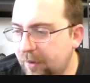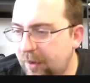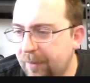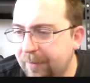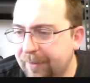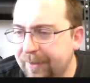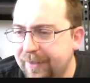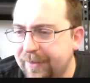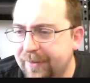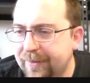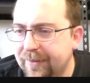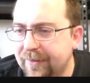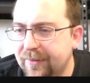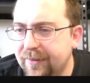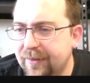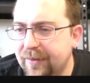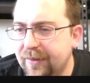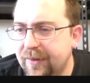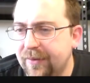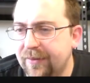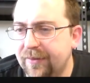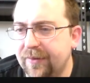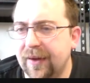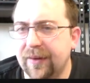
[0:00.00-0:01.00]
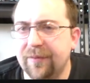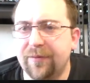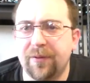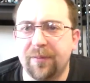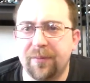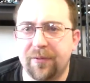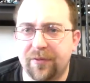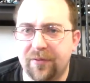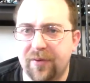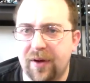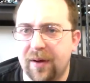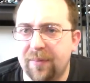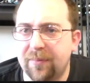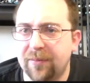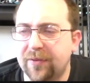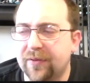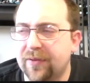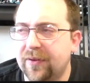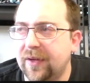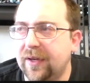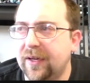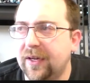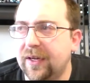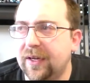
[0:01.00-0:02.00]
I mean, aside from Scramble
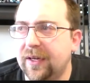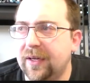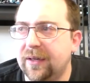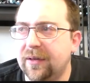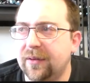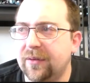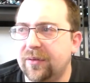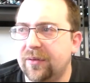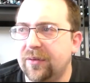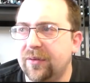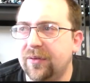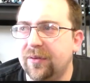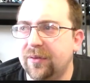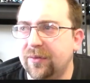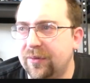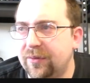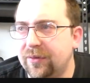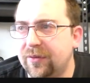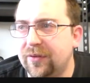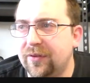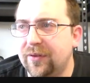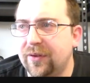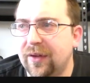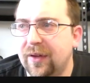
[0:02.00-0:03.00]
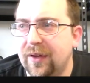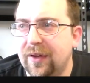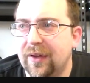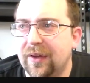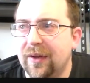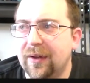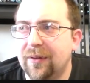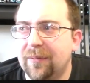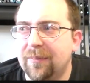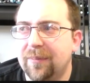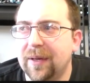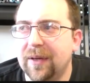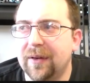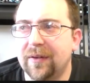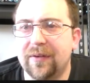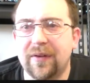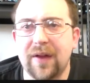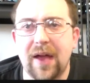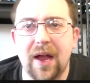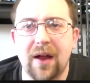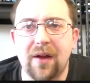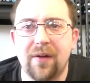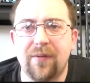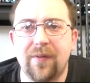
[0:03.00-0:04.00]
City, who's
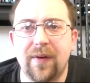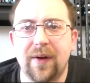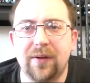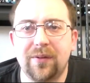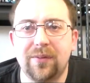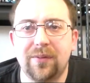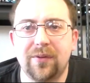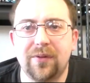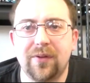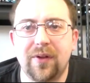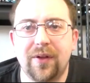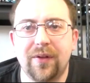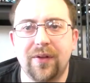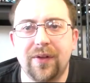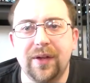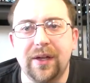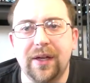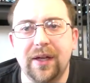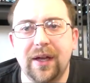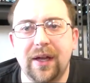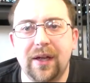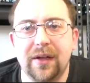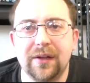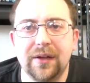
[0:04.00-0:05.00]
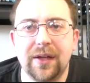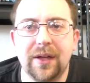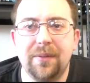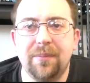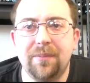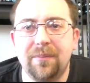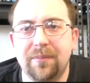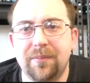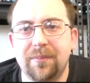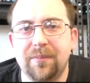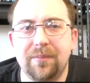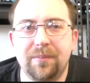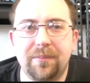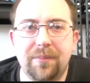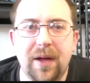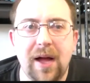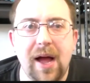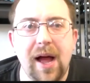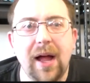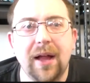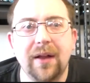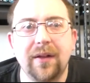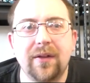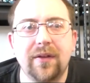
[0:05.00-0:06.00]
biggest sacrifice was all the uh, limb
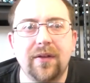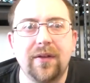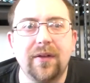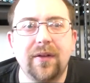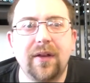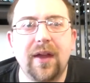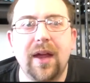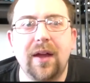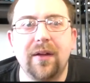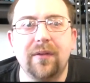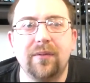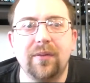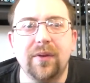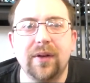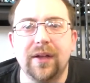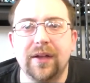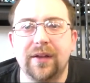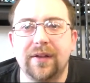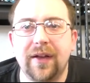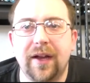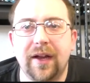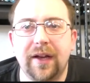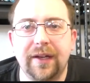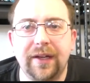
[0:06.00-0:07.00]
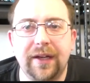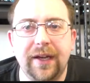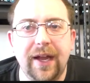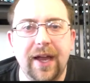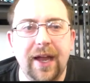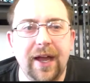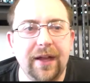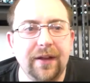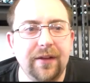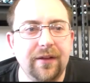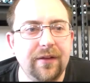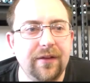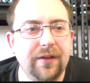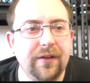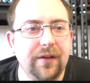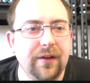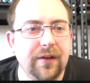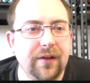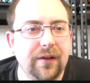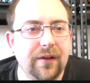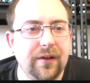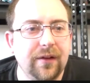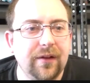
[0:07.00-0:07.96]
bots had really tiny heads.